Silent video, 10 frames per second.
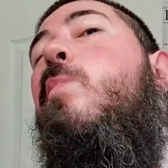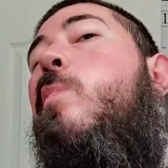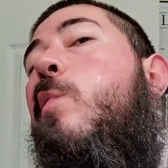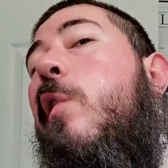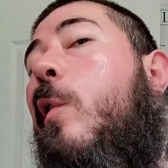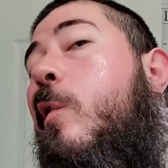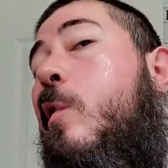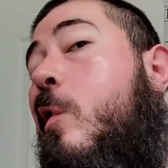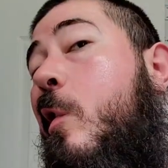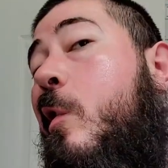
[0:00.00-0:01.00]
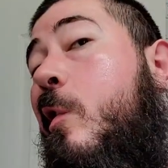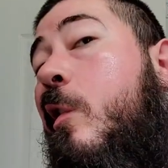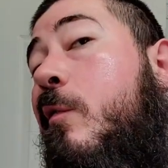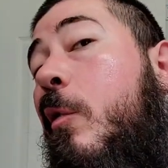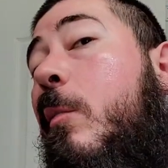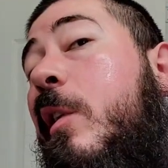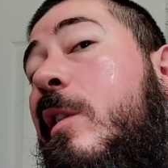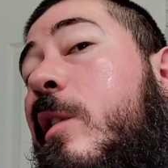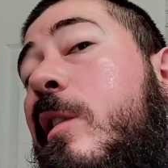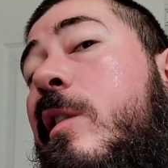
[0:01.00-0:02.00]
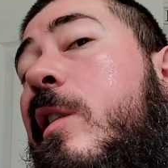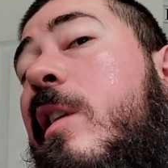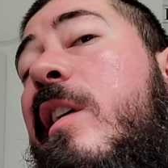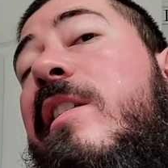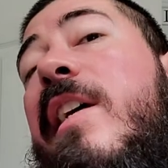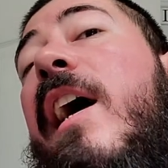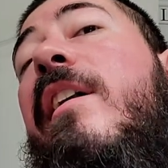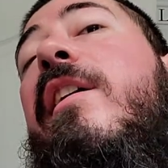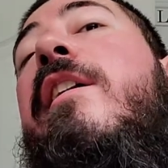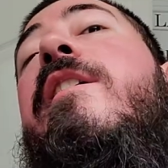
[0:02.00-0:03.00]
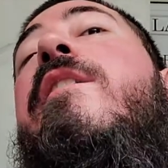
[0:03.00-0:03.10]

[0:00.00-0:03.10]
their uh, CK6 formula isn't exactly